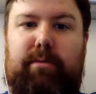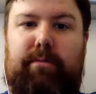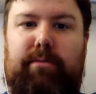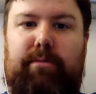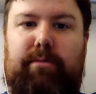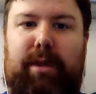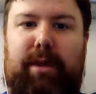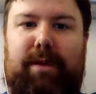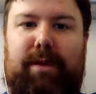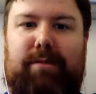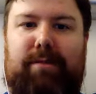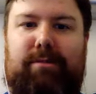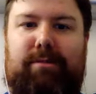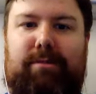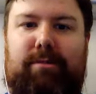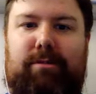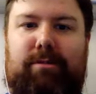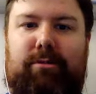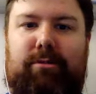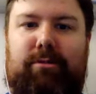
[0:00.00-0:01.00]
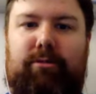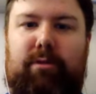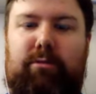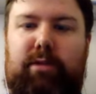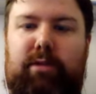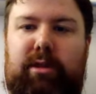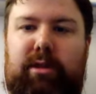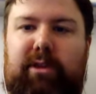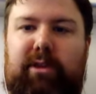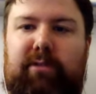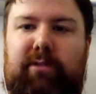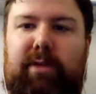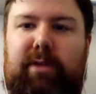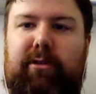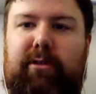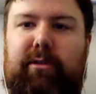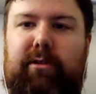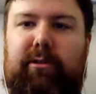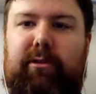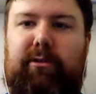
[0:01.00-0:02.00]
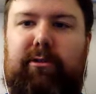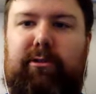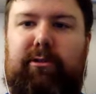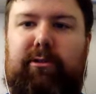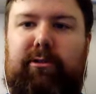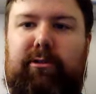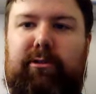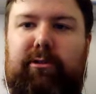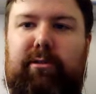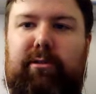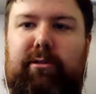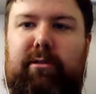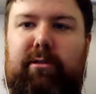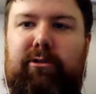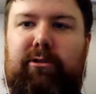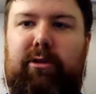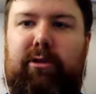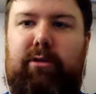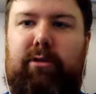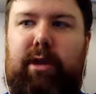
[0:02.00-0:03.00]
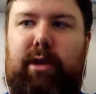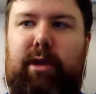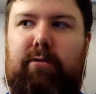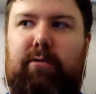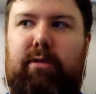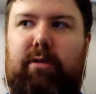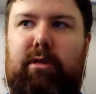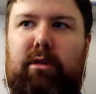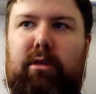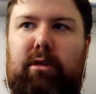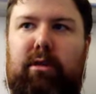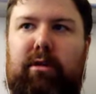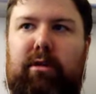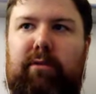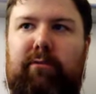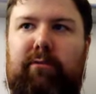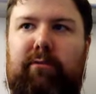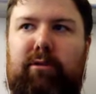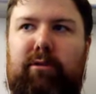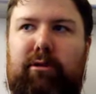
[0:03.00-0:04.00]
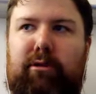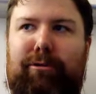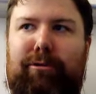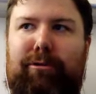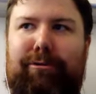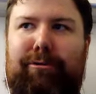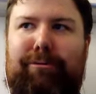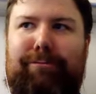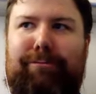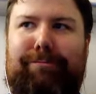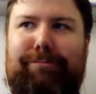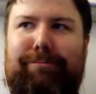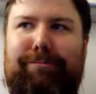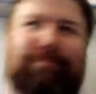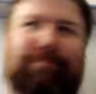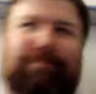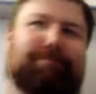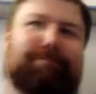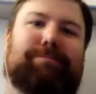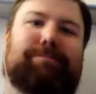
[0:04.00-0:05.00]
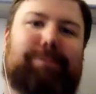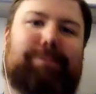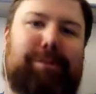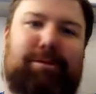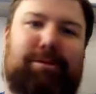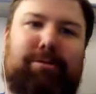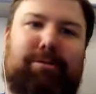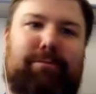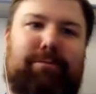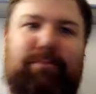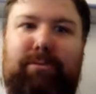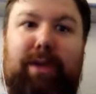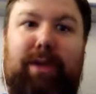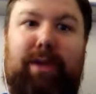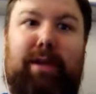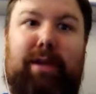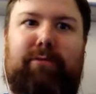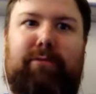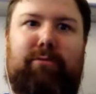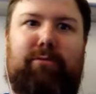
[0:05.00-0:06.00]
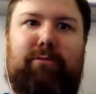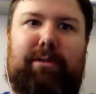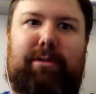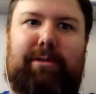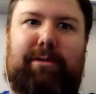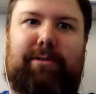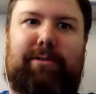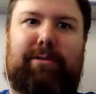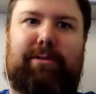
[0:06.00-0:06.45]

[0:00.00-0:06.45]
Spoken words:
And do I really need specialists to just zone out a LUN for, I need some more disk.